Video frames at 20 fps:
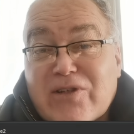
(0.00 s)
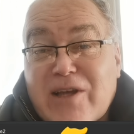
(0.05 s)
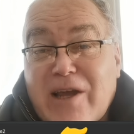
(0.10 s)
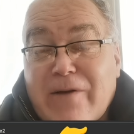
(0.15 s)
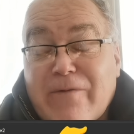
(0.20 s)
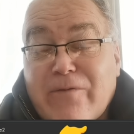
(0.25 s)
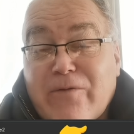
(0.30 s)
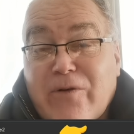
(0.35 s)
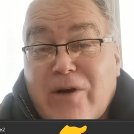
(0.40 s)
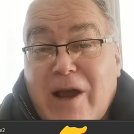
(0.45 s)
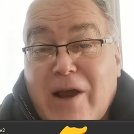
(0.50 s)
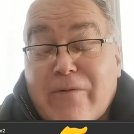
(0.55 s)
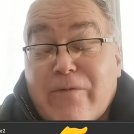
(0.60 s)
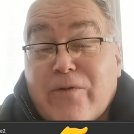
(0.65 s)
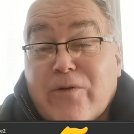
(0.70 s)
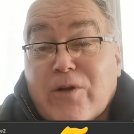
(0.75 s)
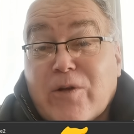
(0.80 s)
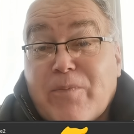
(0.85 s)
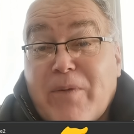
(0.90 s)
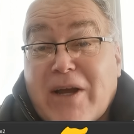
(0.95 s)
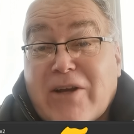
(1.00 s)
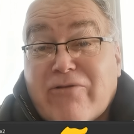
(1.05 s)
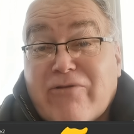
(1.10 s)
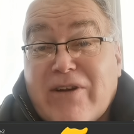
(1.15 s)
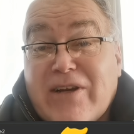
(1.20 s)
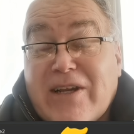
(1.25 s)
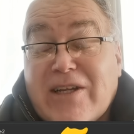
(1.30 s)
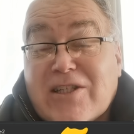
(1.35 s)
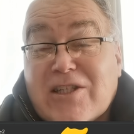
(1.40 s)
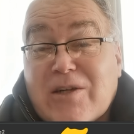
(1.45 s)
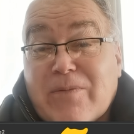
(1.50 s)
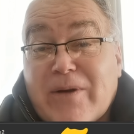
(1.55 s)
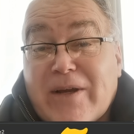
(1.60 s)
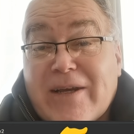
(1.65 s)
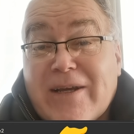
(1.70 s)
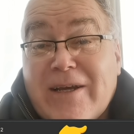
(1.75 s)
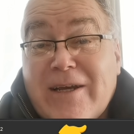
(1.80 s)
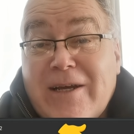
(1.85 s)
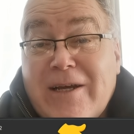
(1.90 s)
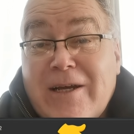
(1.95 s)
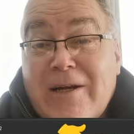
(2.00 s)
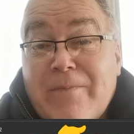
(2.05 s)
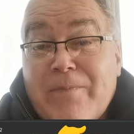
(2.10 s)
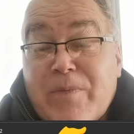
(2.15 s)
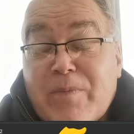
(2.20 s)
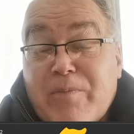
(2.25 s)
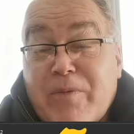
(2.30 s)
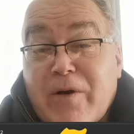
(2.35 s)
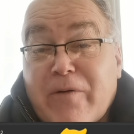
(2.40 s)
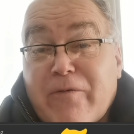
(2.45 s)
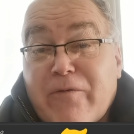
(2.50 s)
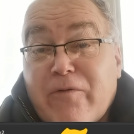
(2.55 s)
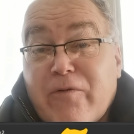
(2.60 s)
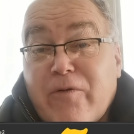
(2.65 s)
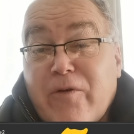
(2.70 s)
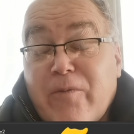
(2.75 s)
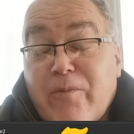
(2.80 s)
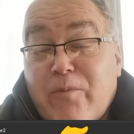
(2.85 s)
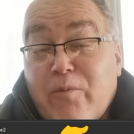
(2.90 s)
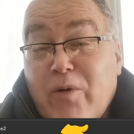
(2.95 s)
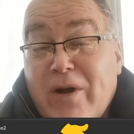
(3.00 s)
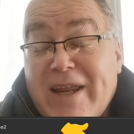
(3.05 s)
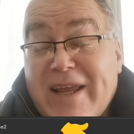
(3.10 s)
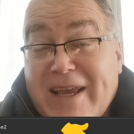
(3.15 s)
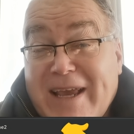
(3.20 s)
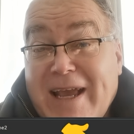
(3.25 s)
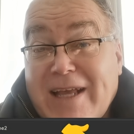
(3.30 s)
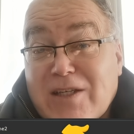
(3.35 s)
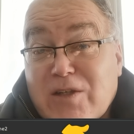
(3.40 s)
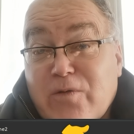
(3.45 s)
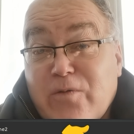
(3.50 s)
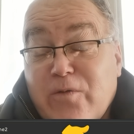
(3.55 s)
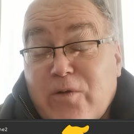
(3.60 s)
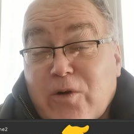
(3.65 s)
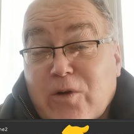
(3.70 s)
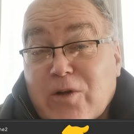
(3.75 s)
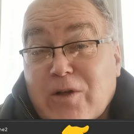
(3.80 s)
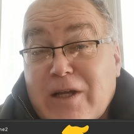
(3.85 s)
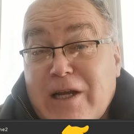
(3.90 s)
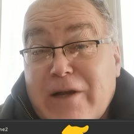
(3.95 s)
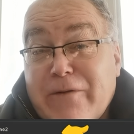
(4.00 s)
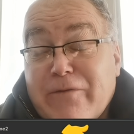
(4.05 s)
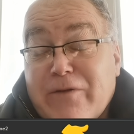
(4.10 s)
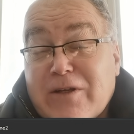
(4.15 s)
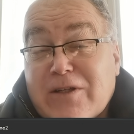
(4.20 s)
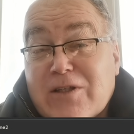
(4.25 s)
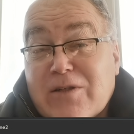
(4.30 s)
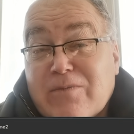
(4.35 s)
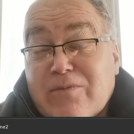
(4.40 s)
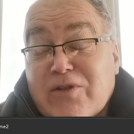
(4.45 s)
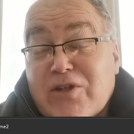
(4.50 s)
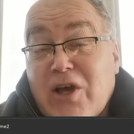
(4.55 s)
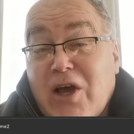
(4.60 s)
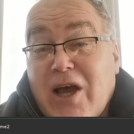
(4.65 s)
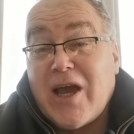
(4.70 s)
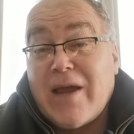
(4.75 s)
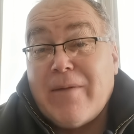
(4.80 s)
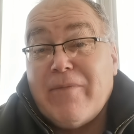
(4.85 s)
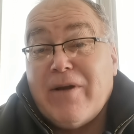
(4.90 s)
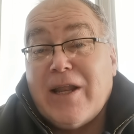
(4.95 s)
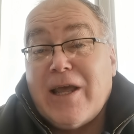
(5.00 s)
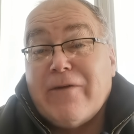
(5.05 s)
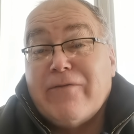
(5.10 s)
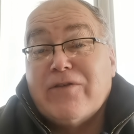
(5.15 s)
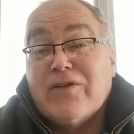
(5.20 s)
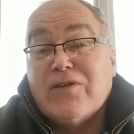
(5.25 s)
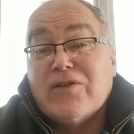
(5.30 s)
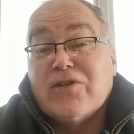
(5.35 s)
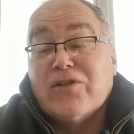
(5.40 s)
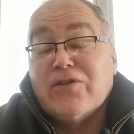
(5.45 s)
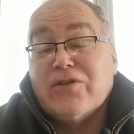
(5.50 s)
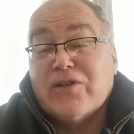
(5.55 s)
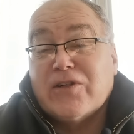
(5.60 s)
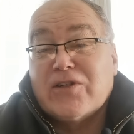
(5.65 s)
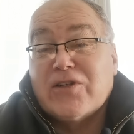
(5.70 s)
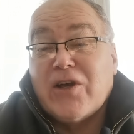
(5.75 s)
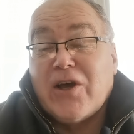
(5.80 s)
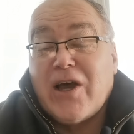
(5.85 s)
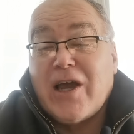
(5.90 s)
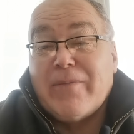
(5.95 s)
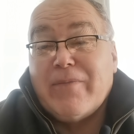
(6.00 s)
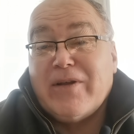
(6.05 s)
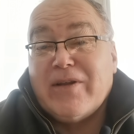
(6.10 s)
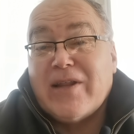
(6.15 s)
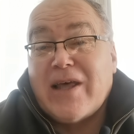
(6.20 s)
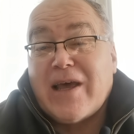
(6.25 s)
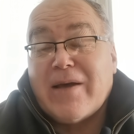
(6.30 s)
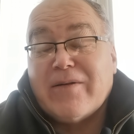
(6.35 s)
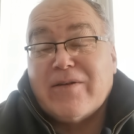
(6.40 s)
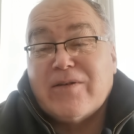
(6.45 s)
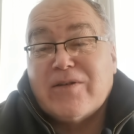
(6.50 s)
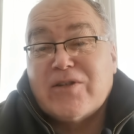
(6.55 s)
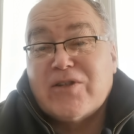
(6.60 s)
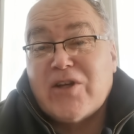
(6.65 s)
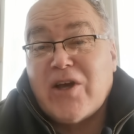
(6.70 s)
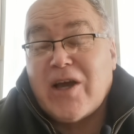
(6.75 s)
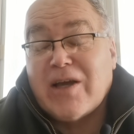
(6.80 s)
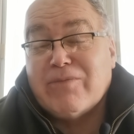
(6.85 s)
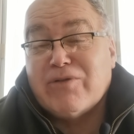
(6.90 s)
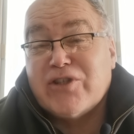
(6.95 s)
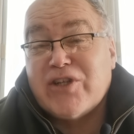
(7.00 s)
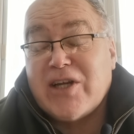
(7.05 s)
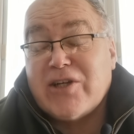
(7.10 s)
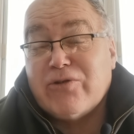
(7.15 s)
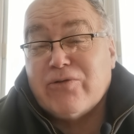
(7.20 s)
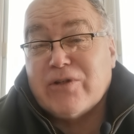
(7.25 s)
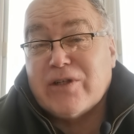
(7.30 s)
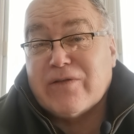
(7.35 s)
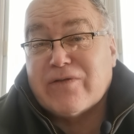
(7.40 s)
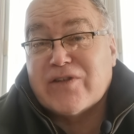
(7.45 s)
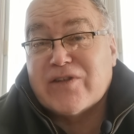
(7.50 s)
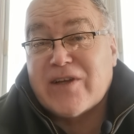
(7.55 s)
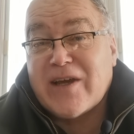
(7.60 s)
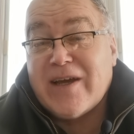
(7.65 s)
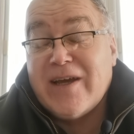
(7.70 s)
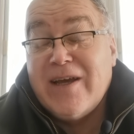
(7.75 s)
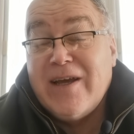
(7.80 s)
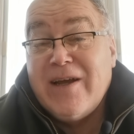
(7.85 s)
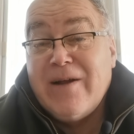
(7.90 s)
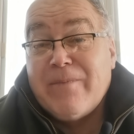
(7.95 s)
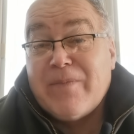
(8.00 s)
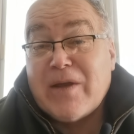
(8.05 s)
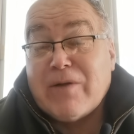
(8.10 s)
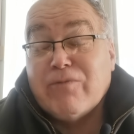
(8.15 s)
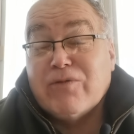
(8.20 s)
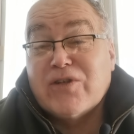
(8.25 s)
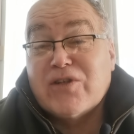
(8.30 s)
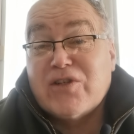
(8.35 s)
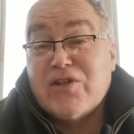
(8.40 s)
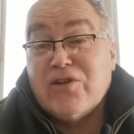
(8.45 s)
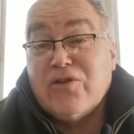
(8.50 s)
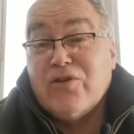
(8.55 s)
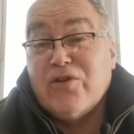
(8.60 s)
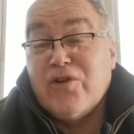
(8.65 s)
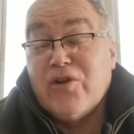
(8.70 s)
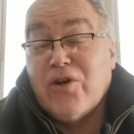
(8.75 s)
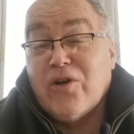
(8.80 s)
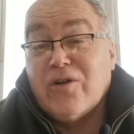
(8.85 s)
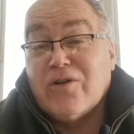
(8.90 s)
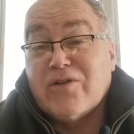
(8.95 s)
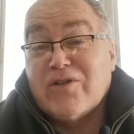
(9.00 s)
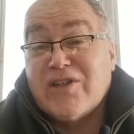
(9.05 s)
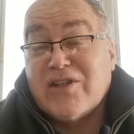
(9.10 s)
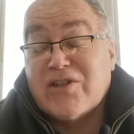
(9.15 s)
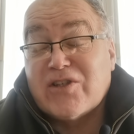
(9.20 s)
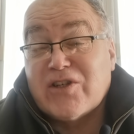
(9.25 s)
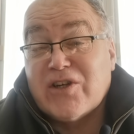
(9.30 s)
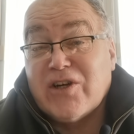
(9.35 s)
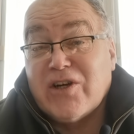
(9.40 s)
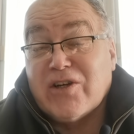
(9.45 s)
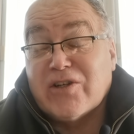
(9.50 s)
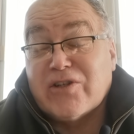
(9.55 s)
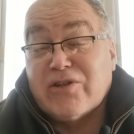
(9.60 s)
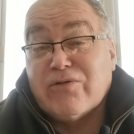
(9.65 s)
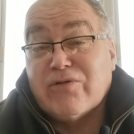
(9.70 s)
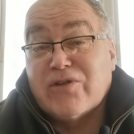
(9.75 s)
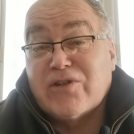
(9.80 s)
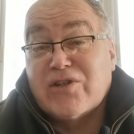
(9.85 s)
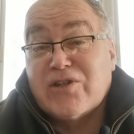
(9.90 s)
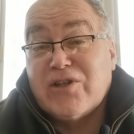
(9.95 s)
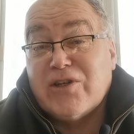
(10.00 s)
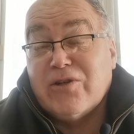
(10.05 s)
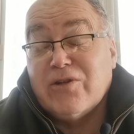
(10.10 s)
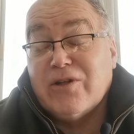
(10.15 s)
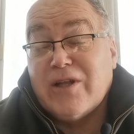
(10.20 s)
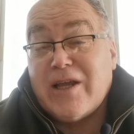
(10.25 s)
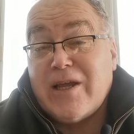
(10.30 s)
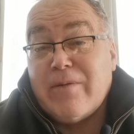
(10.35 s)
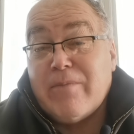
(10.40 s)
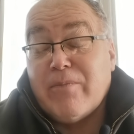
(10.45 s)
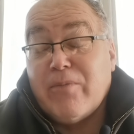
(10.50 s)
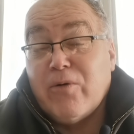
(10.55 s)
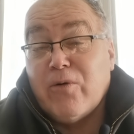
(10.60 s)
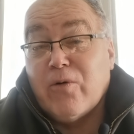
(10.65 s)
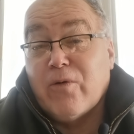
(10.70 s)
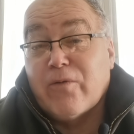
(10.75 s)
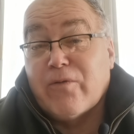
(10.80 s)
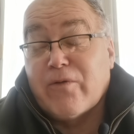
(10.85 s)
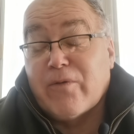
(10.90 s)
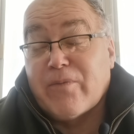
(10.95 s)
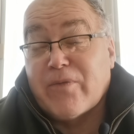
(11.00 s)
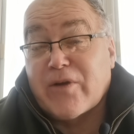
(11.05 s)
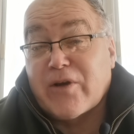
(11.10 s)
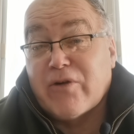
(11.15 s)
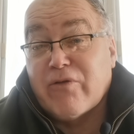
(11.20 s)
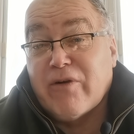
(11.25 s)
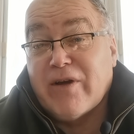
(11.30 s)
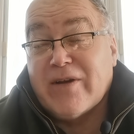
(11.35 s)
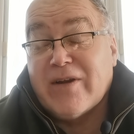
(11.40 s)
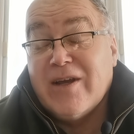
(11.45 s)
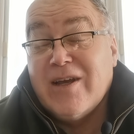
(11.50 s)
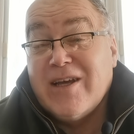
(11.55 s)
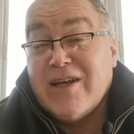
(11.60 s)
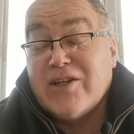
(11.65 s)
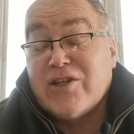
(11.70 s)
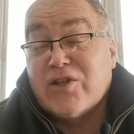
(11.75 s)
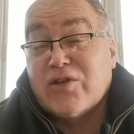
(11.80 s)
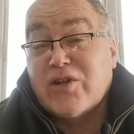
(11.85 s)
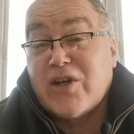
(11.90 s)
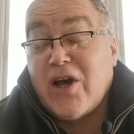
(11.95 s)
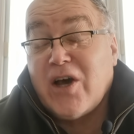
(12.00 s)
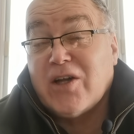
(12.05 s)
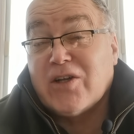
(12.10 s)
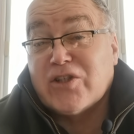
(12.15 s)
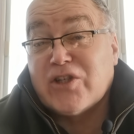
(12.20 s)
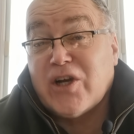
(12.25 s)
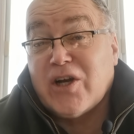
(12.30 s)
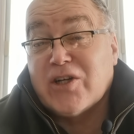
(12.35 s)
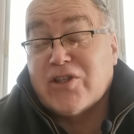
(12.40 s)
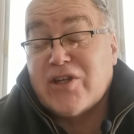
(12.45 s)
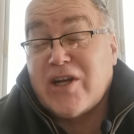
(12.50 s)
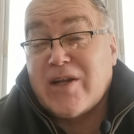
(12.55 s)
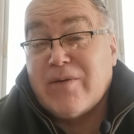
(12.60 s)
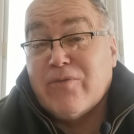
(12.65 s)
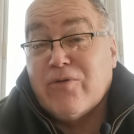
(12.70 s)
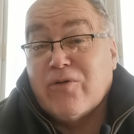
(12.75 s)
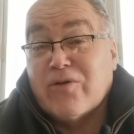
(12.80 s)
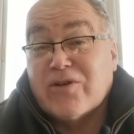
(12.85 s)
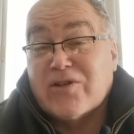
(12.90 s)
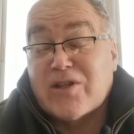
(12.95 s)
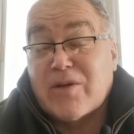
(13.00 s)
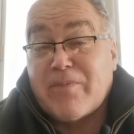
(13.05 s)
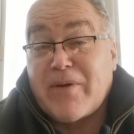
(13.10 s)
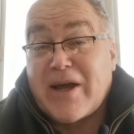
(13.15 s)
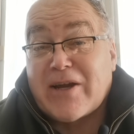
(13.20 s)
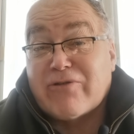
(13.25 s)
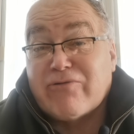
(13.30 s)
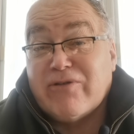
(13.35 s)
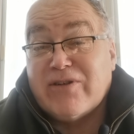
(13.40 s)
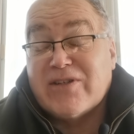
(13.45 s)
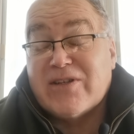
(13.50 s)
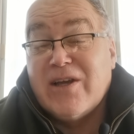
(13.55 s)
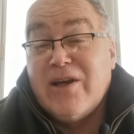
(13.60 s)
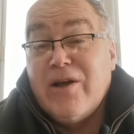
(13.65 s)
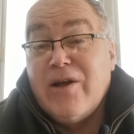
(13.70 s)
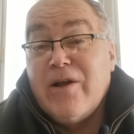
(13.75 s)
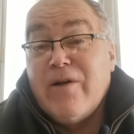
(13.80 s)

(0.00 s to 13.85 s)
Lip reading: set for how full the battery needs to be. But when it gets full, if there's some time left until the time in that time schedule you've set, it will still not discharge. It will still import from the grid. It just can't charge anymore because the battery's